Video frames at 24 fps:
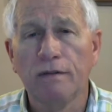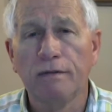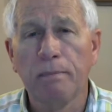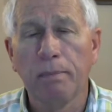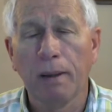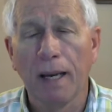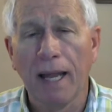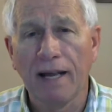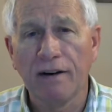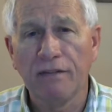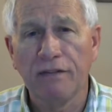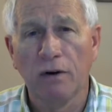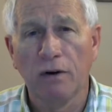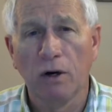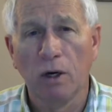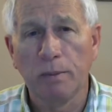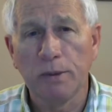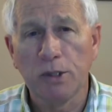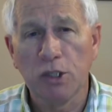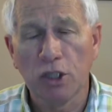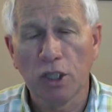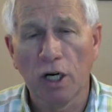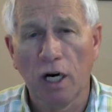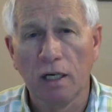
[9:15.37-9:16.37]

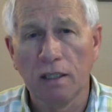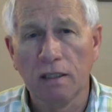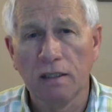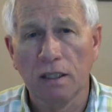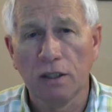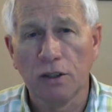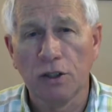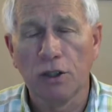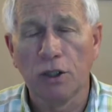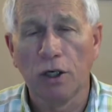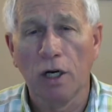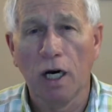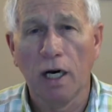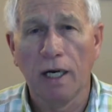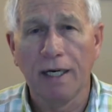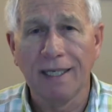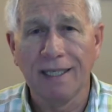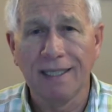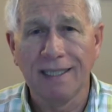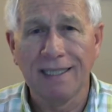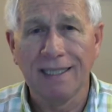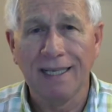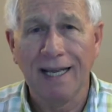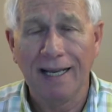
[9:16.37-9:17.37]
platform chart, they're drawn
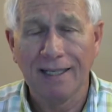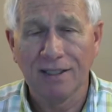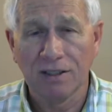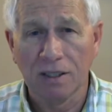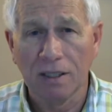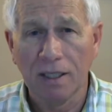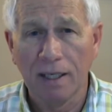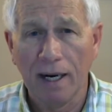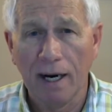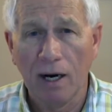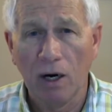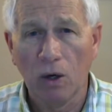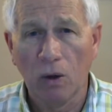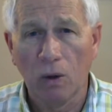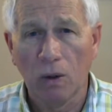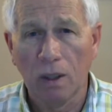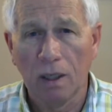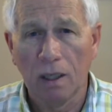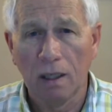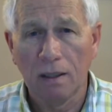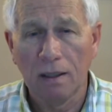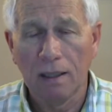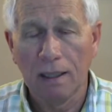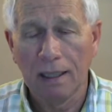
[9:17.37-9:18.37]
in as
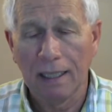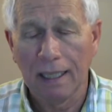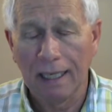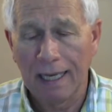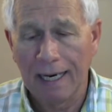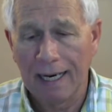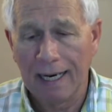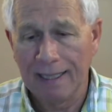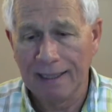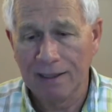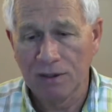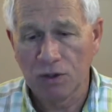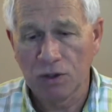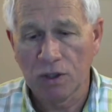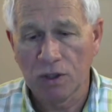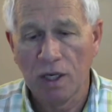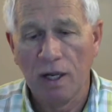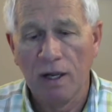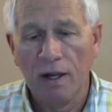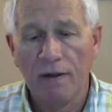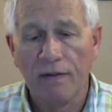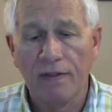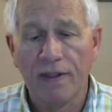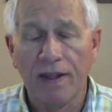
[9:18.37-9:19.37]
narrower lines
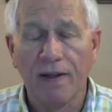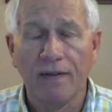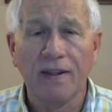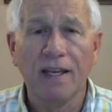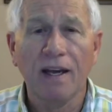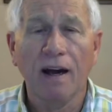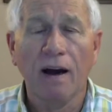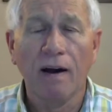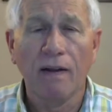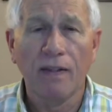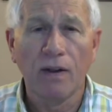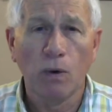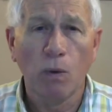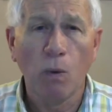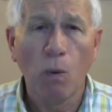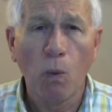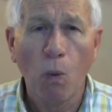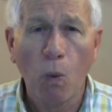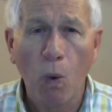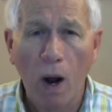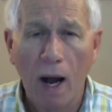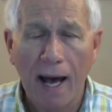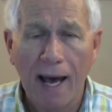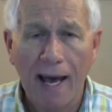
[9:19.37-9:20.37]
than the other
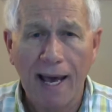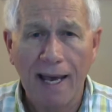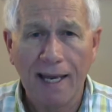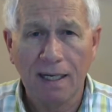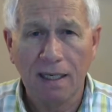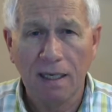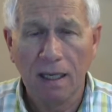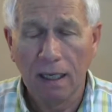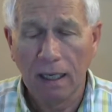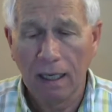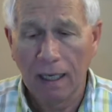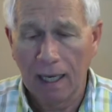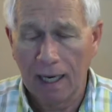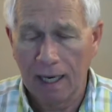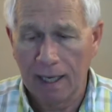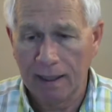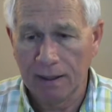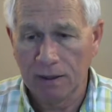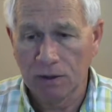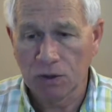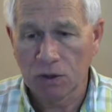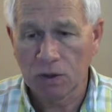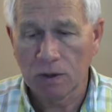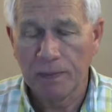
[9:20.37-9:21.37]
wide
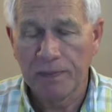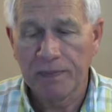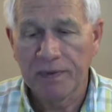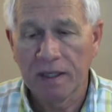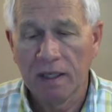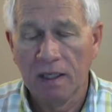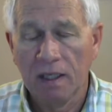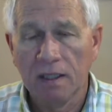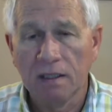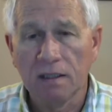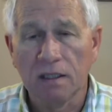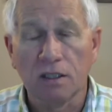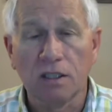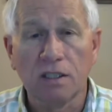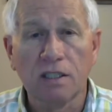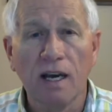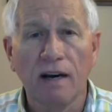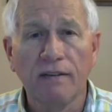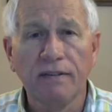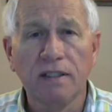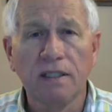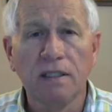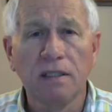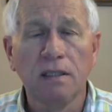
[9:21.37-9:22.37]
lines. The
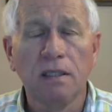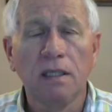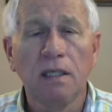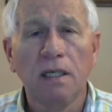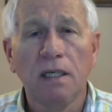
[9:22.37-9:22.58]
7